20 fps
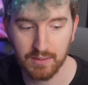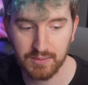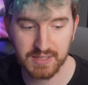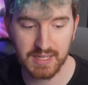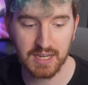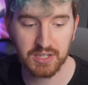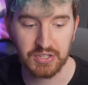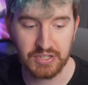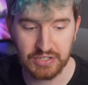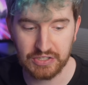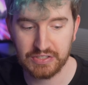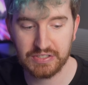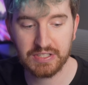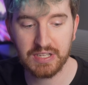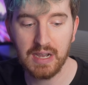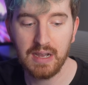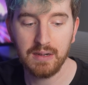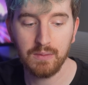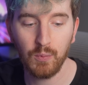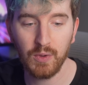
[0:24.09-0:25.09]
It was actually just
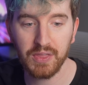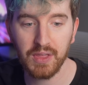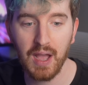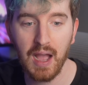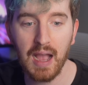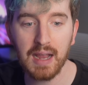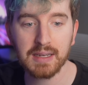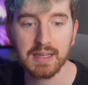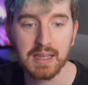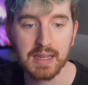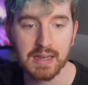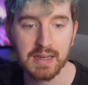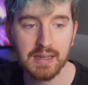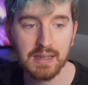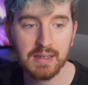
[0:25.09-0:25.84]
done with a hotkey